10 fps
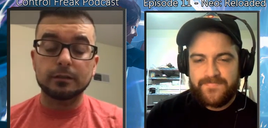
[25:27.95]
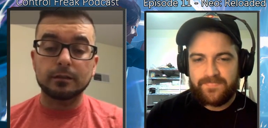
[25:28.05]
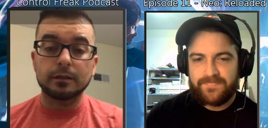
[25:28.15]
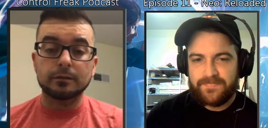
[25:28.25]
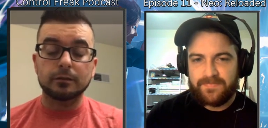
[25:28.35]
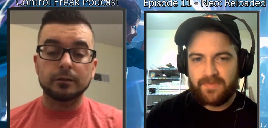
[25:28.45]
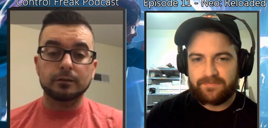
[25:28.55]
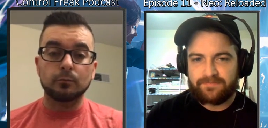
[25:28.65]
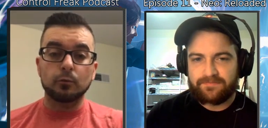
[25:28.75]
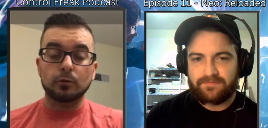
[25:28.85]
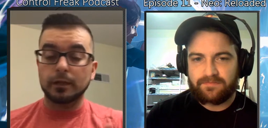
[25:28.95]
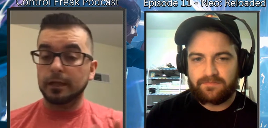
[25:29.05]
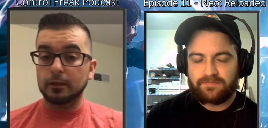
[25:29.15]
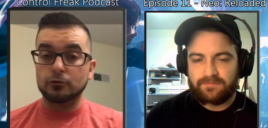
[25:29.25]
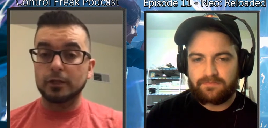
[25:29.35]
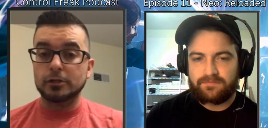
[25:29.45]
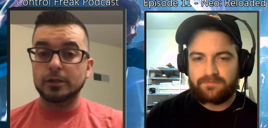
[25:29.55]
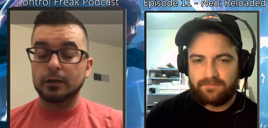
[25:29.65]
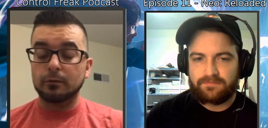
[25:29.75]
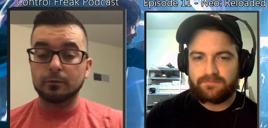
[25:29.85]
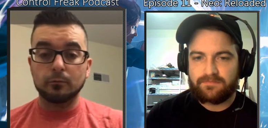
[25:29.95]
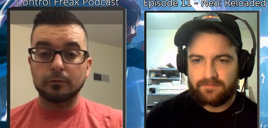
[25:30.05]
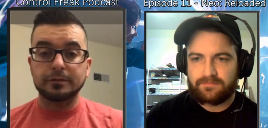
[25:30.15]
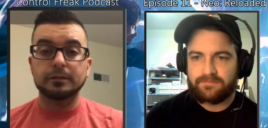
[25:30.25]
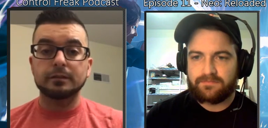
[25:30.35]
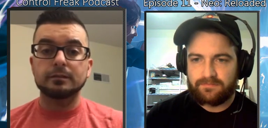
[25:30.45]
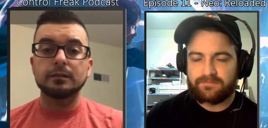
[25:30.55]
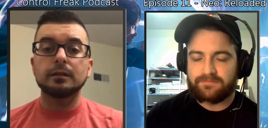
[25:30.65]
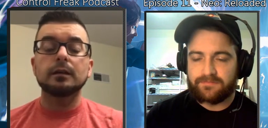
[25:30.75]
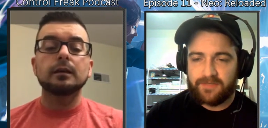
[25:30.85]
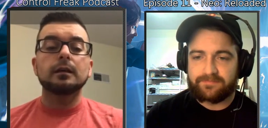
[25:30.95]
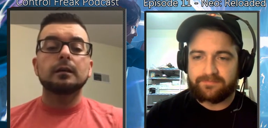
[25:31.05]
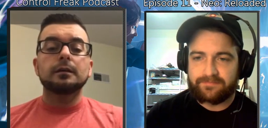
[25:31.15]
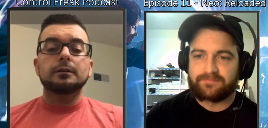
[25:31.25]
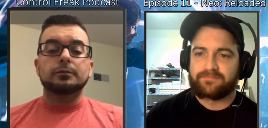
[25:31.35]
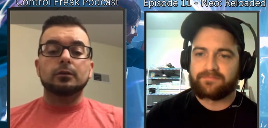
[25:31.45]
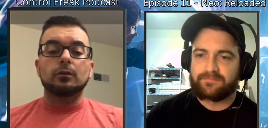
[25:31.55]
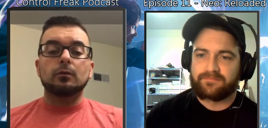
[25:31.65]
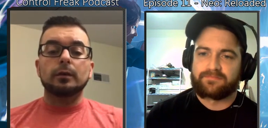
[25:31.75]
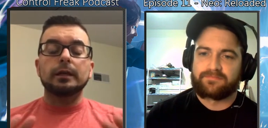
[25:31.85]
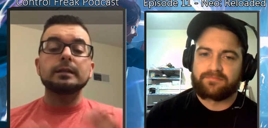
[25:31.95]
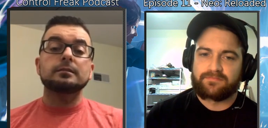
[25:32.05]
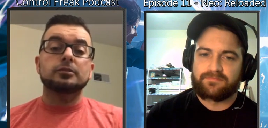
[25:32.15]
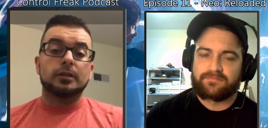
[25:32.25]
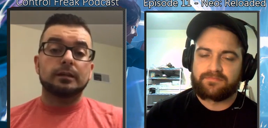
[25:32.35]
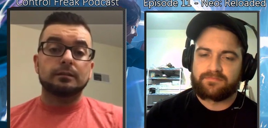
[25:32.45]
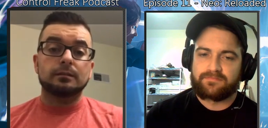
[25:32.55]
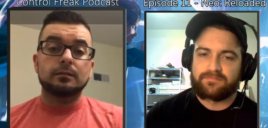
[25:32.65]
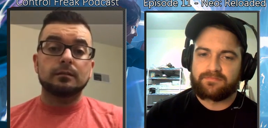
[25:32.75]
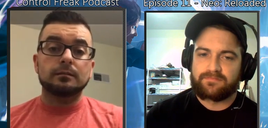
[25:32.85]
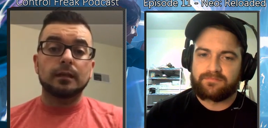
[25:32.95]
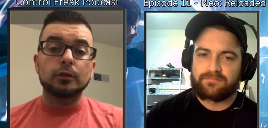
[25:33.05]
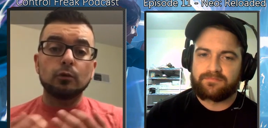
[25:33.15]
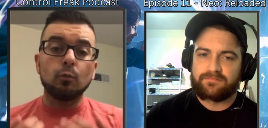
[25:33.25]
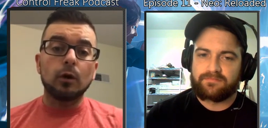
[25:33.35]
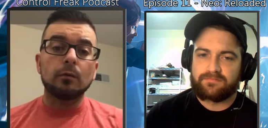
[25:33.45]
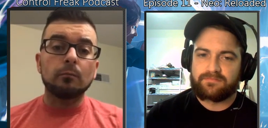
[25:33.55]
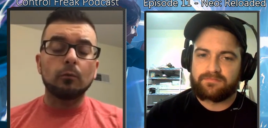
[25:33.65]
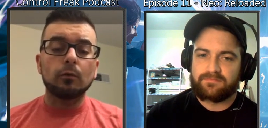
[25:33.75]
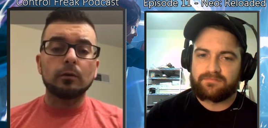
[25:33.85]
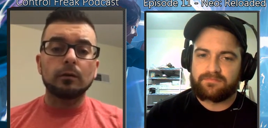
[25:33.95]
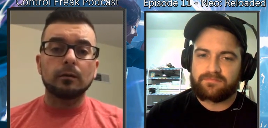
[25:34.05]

Speaker 1: It's more like a Dredge deck with more resiliency. Yep. So he suggests that you want more